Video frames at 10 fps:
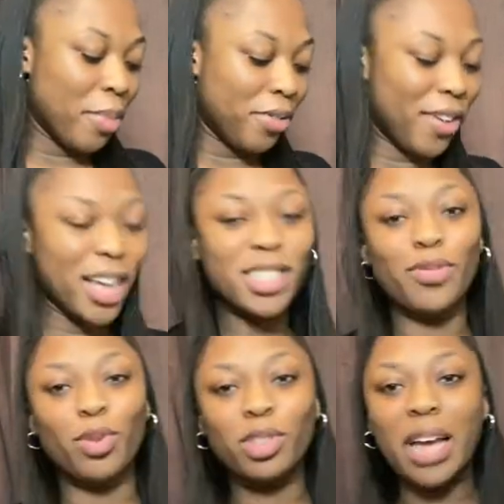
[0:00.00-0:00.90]
but first
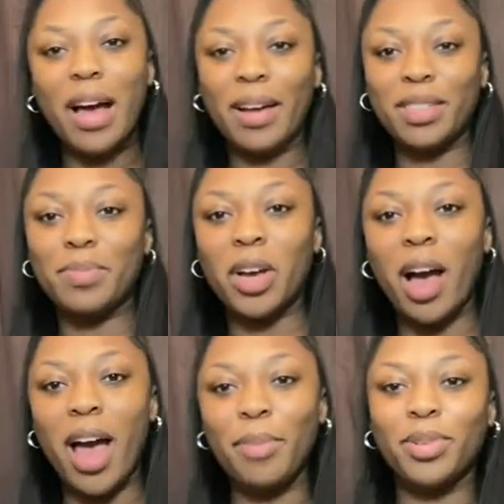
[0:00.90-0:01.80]
of all, shout out to
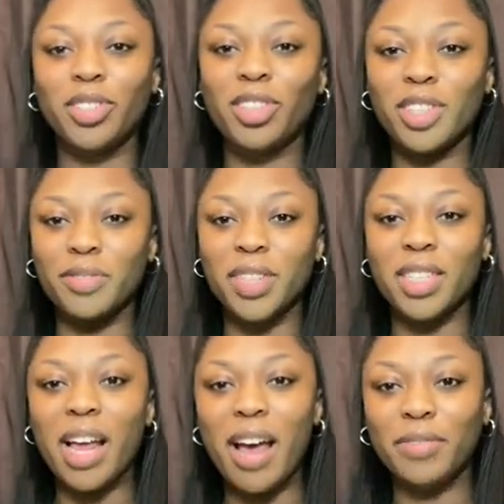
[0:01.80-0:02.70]
Makaya because she's the
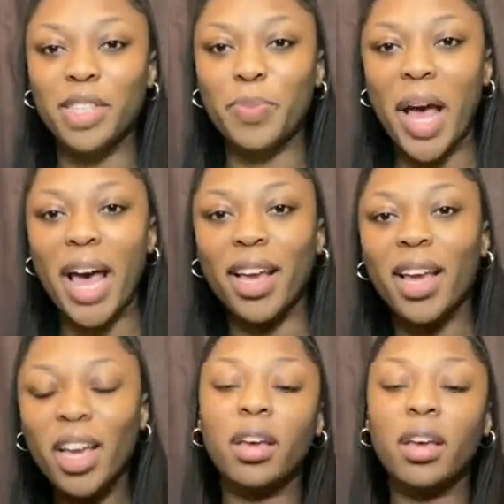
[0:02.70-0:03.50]
reason I have this bag.